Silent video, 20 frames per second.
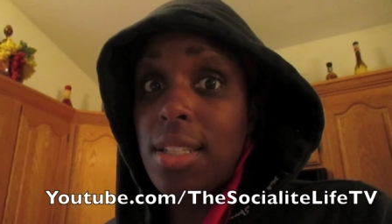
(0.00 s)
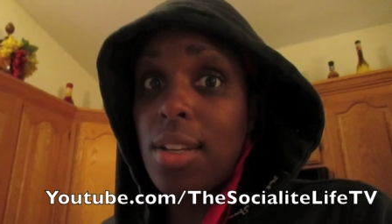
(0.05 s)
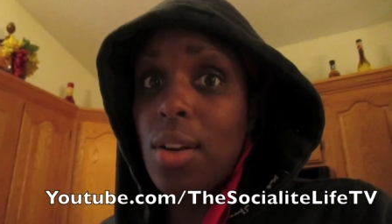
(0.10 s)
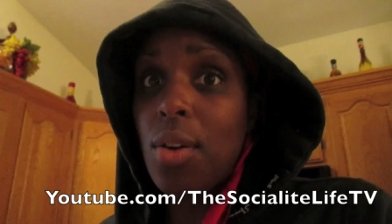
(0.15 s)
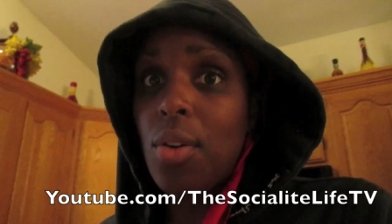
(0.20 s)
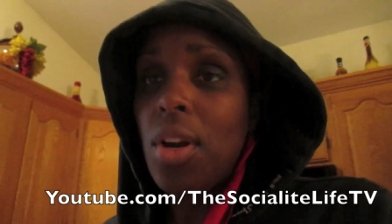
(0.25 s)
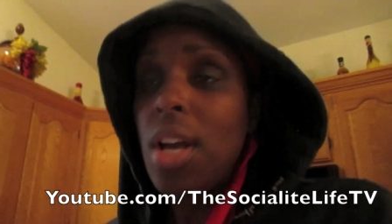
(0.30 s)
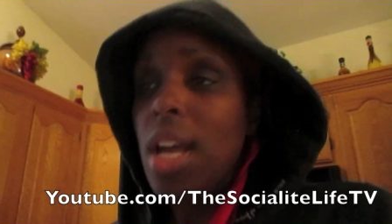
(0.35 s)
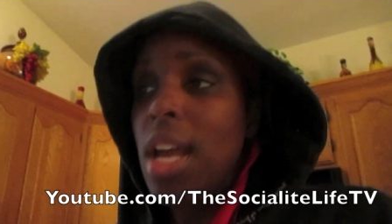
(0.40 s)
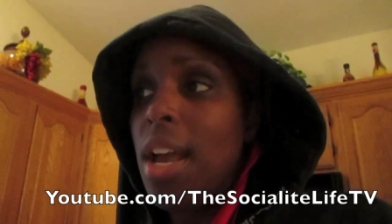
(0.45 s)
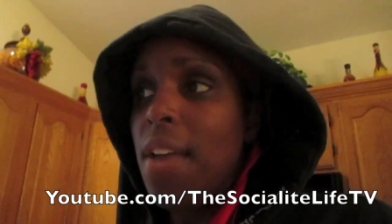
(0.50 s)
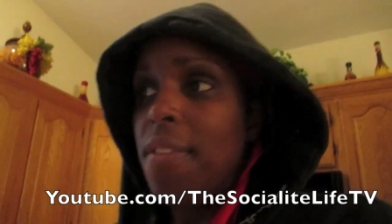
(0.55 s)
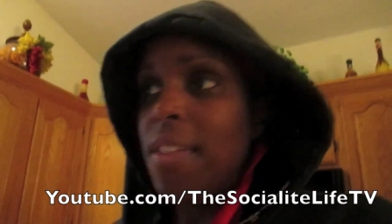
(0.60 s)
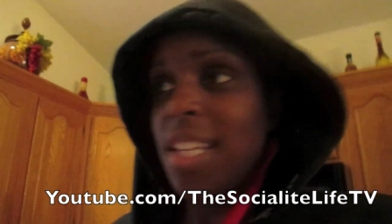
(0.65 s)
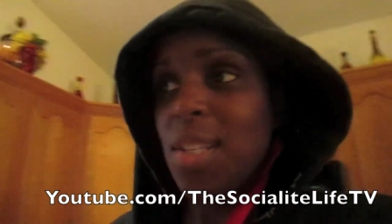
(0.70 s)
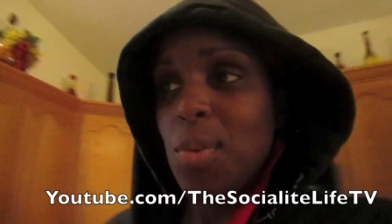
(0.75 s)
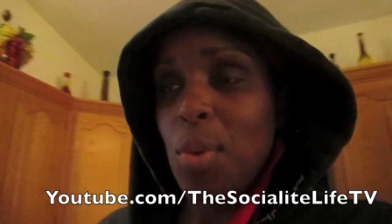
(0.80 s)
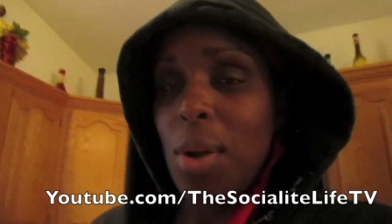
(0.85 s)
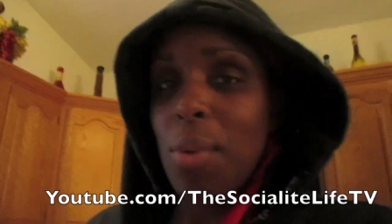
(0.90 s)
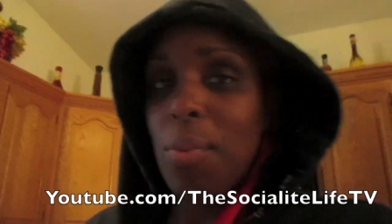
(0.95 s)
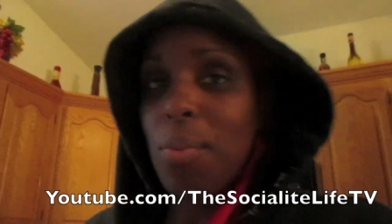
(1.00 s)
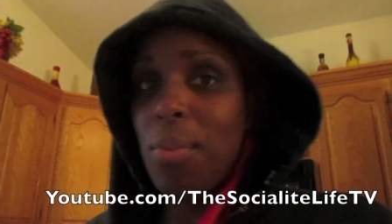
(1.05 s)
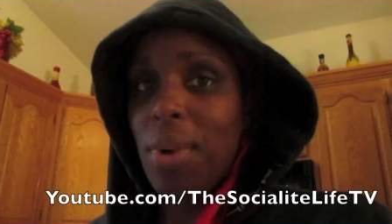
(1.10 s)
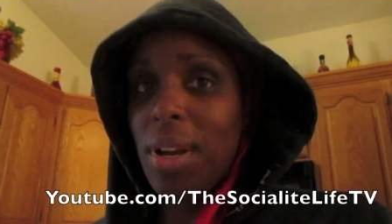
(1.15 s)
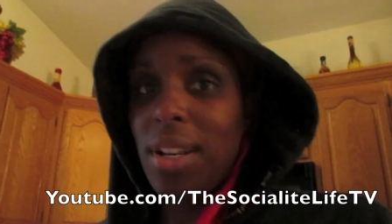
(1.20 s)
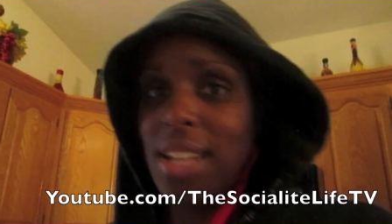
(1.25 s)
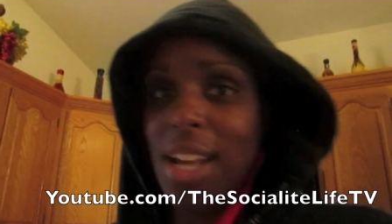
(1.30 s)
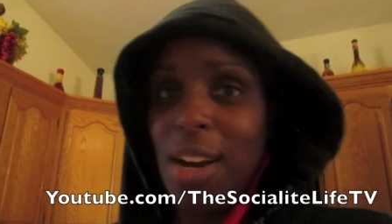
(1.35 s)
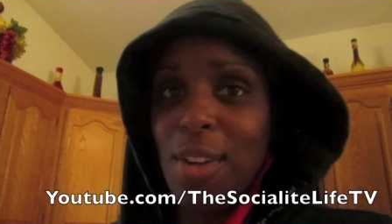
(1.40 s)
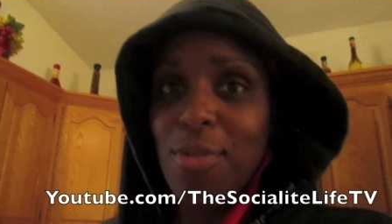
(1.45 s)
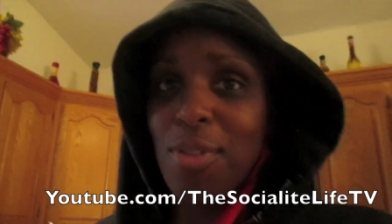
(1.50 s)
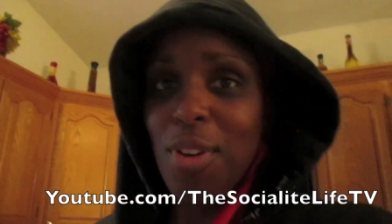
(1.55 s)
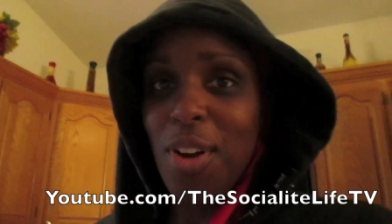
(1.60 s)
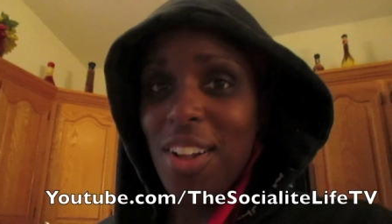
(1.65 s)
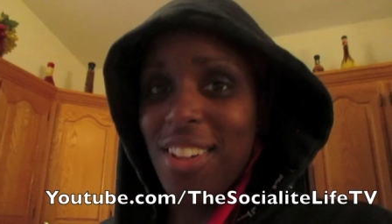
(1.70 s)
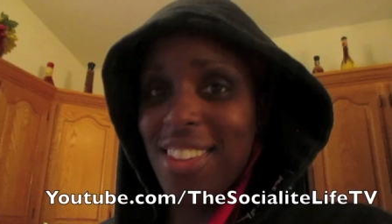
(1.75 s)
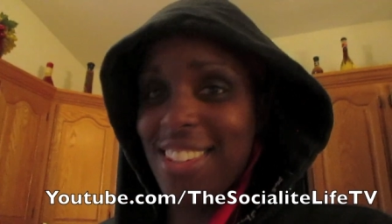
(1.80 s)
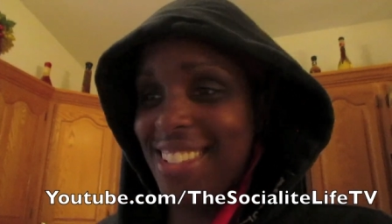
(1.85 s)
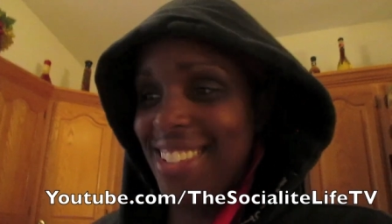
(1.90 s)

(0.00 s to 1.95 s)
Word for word: So that's my my downfall.